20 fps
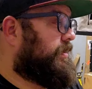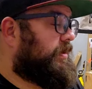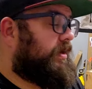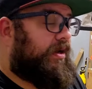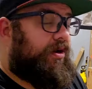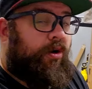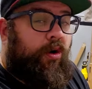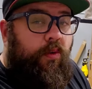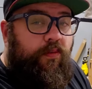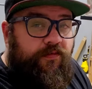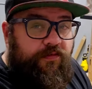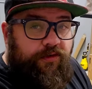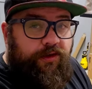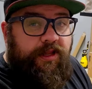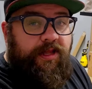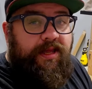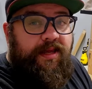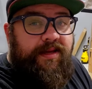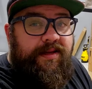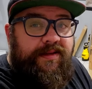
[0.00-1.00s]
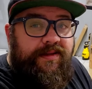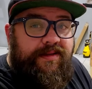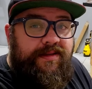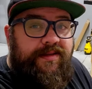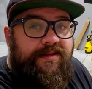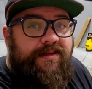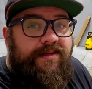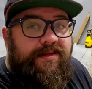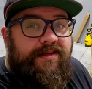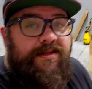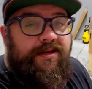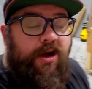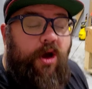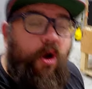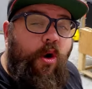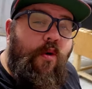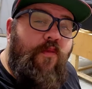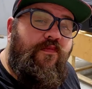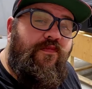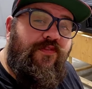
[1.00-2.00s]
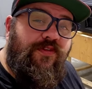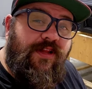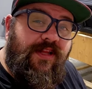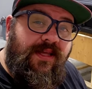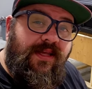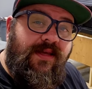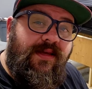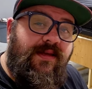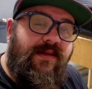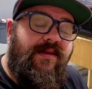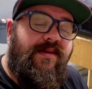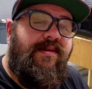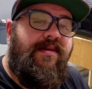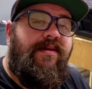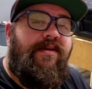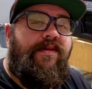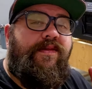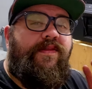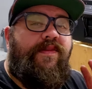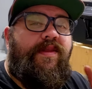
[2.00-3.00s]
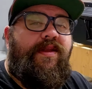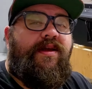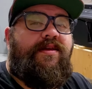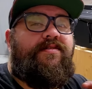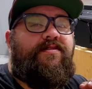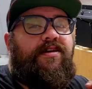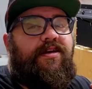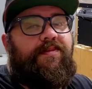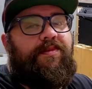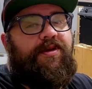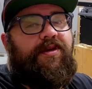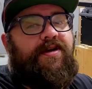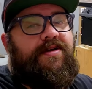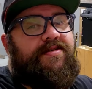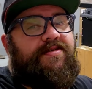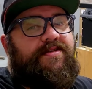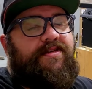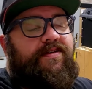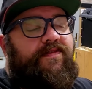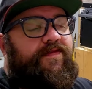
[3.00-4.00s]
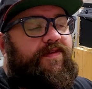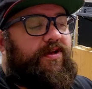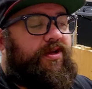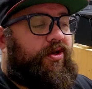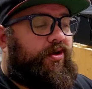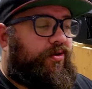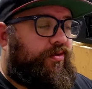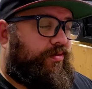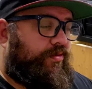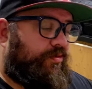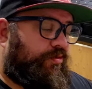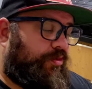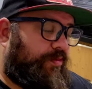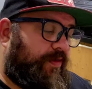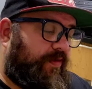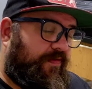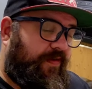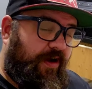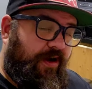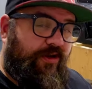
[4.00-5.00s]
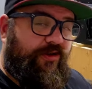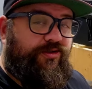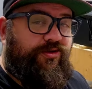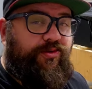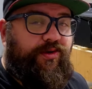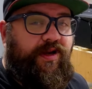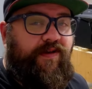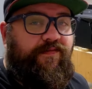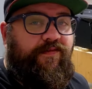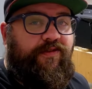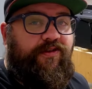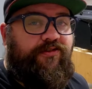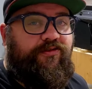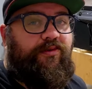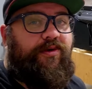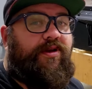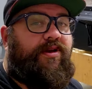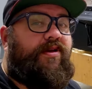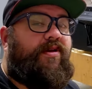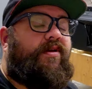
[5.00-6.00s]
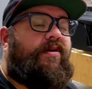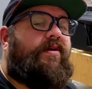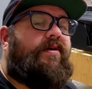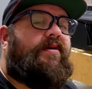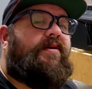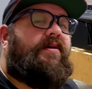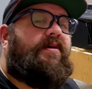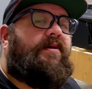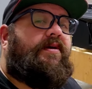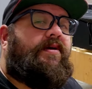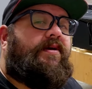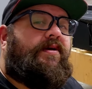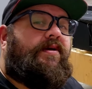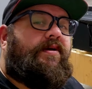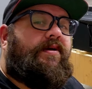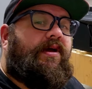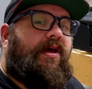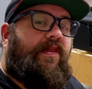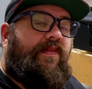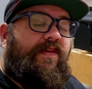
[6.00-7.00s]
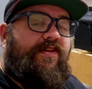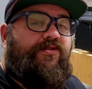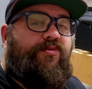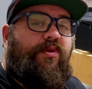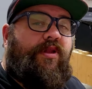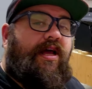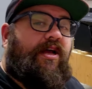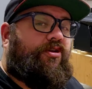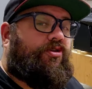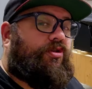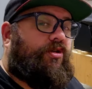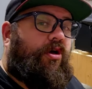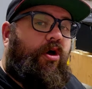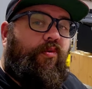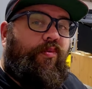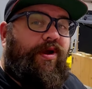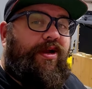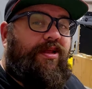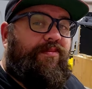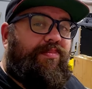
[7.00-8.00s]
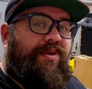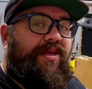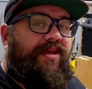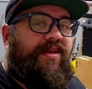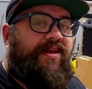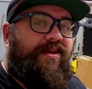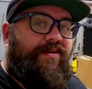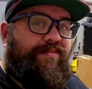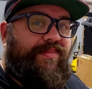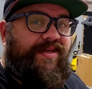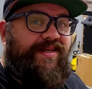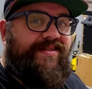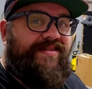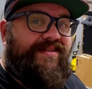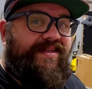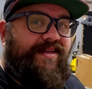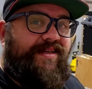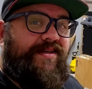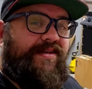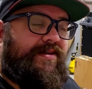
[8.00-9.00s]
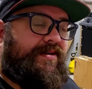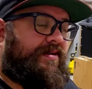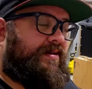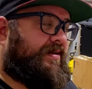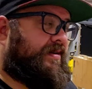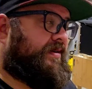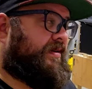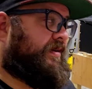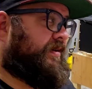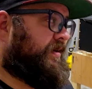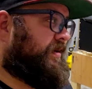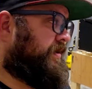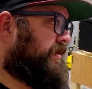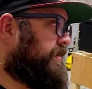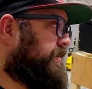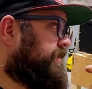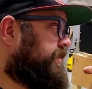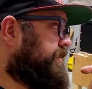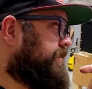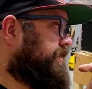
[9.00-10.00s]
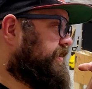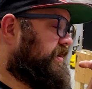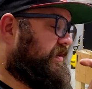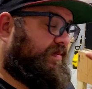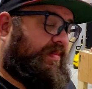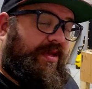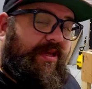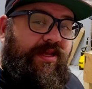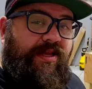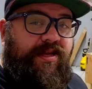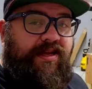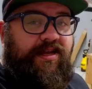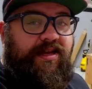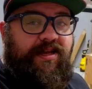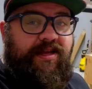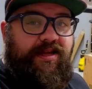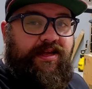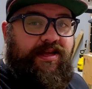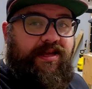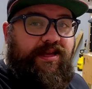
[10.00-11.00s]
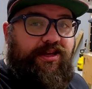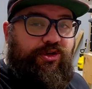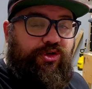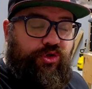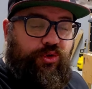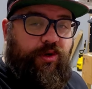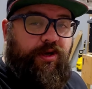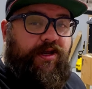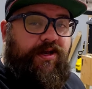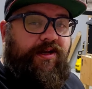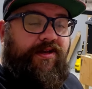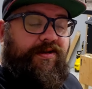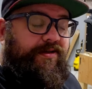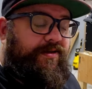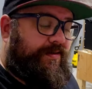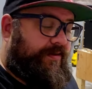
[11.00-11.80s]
And hopefully hopefully the next time you guys see a video will be very soon after this one. And this will actually already be in BC and be enjoyed